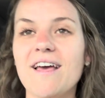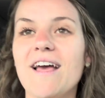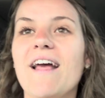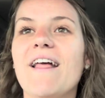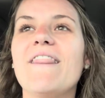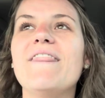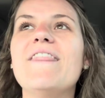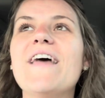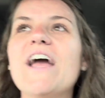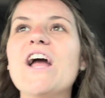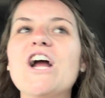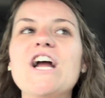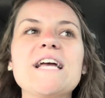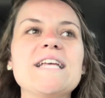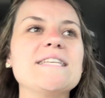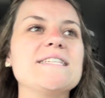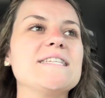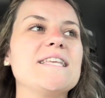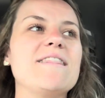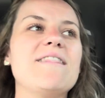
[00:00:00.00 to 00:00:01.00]

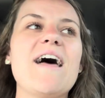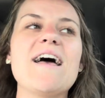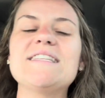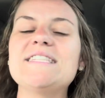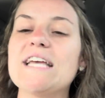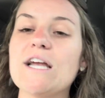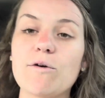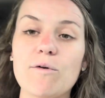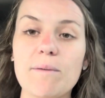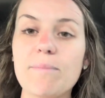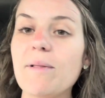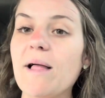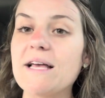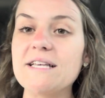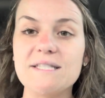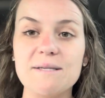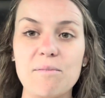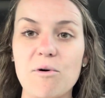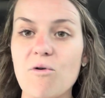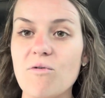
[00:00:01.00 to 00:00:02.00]
That's
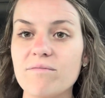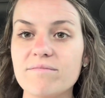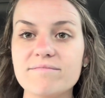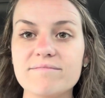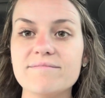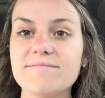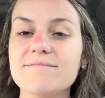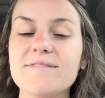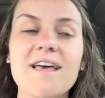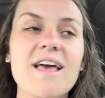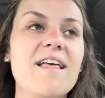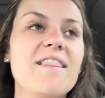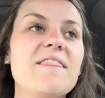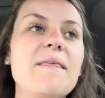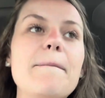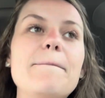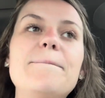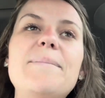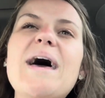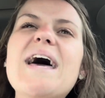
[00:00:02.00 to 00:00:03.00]
irreplaceable.
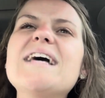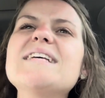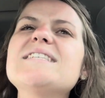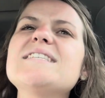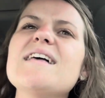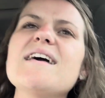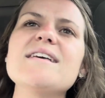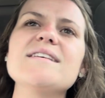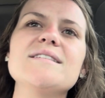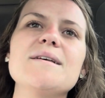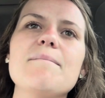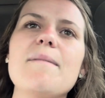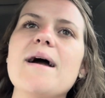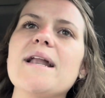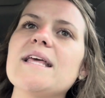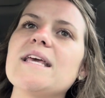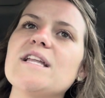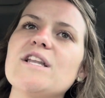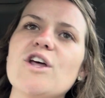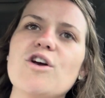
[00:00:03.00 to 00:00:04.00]
The best thing
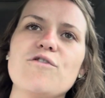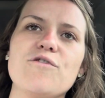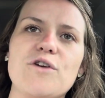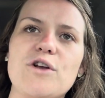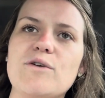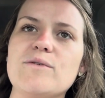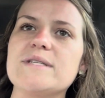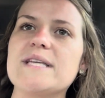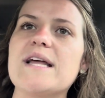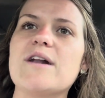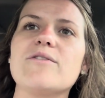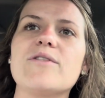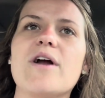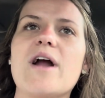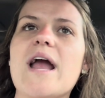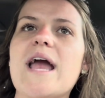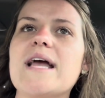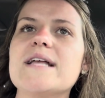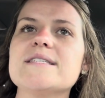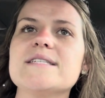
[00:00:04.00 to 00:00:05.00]
somebody can do for you is get on their
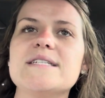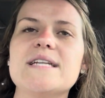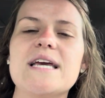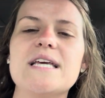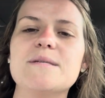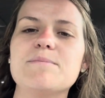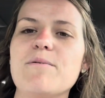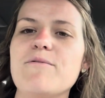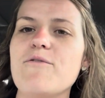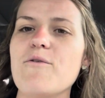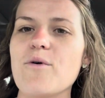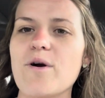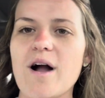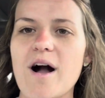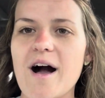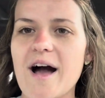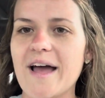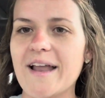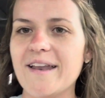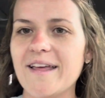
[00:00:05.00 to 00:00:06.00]
hands and knees before
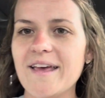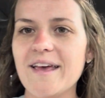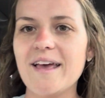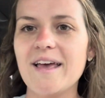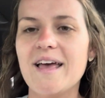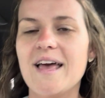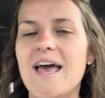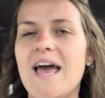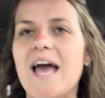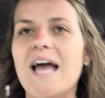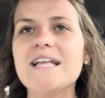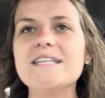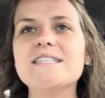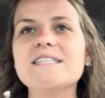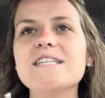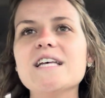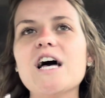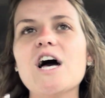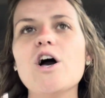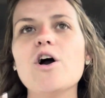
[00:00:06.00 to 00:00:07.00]
God. And
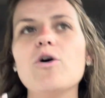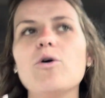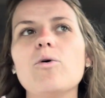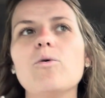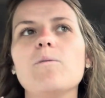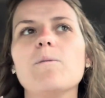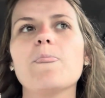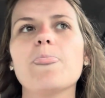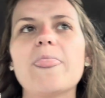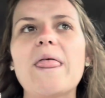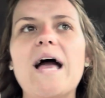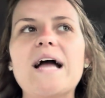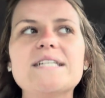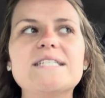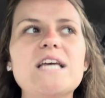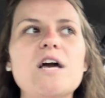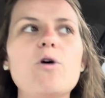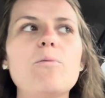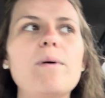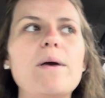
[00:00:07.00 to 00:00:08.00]
so I
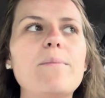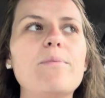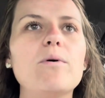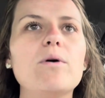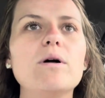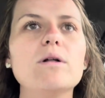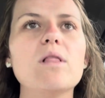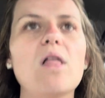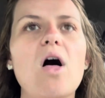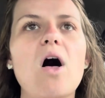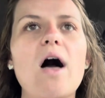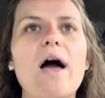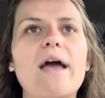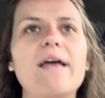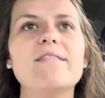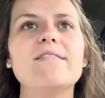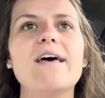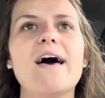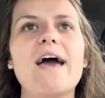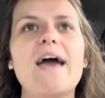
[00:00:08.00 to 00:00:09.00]
tell people a
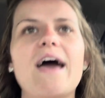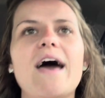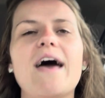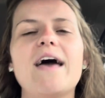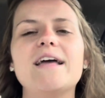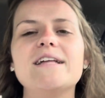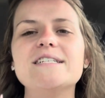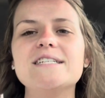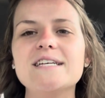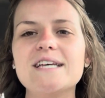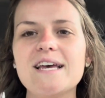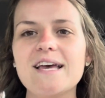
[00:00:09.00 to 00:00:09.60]
lot that